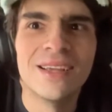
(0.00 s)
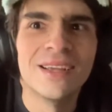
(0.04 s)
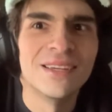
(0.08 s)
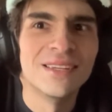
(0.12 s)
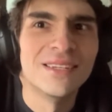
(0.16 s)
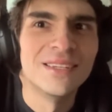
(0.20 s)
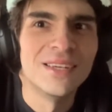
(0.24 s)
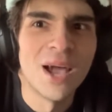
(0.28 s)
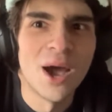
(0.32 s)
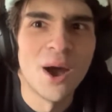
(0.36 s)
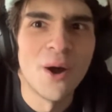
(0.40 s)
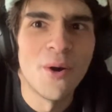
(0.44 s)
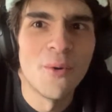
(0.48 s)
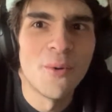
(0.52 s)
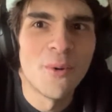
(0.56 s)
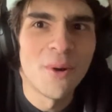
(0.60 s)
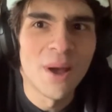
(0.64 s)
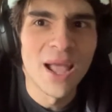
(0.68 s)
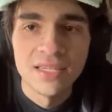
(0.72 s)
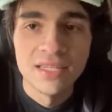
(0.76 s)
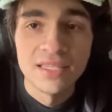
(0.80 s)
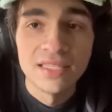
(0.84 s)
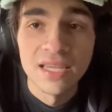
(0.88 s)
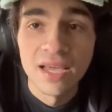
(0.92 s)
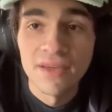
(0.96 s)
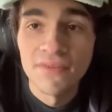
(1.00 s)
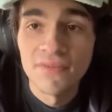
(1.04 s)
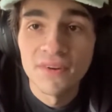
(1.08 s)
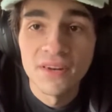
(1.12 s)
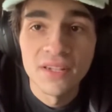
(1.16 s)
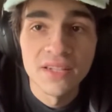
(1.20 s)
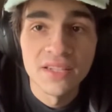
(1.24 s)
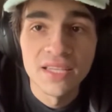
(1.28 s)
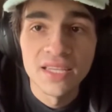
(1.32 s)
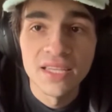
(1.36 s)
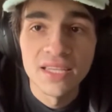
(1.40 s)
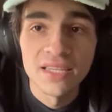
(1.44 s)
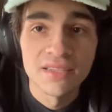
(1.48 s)
No way.
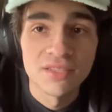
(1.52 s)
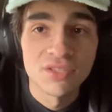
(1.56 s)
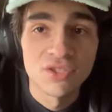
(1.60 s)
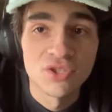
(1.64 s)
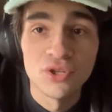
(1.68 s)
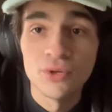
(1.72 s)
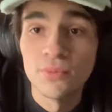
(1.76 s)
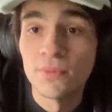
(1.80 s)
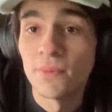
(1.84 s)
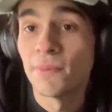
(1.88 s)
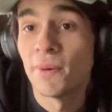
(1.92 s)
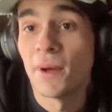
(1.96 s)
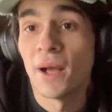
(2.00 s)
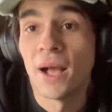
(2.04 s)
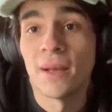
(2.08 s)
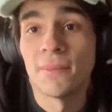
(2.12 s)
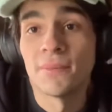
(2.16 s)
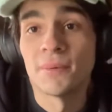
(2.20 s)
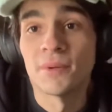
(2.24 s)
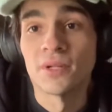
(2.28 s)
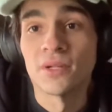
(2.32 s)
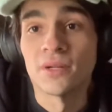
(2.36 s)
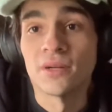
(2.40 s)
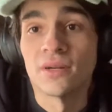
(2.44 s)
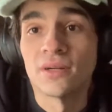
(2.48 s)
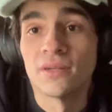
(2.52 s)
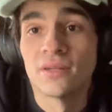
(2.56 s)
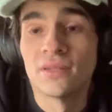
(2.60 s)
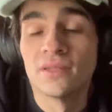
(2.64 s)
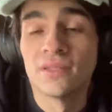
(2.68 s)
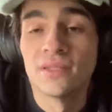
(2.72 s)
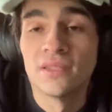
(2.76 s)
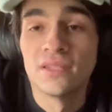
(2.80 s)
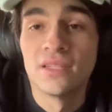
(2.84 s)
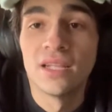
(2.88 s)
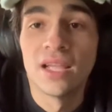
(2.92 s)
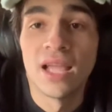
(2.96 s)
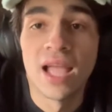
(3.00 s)
Definitely super popular.
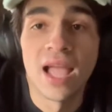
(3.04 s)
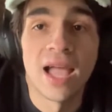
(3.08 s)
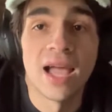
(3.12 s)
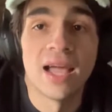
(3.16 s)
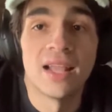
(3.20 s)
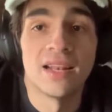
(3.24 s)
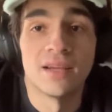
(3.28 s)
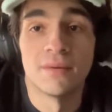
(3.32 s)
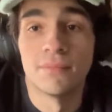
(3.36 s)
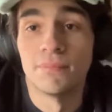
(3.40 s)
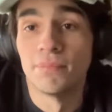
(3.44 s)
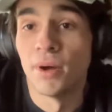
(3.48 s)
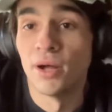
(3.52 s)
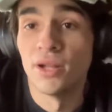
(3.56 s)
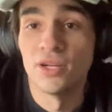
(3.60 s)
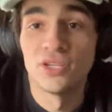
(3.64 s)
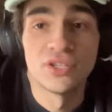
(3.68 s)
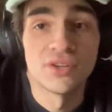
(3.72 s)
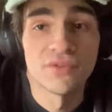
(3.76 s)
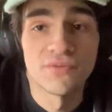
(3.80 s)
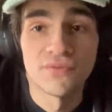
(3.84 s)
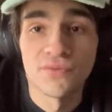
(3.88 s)
Had a bunch of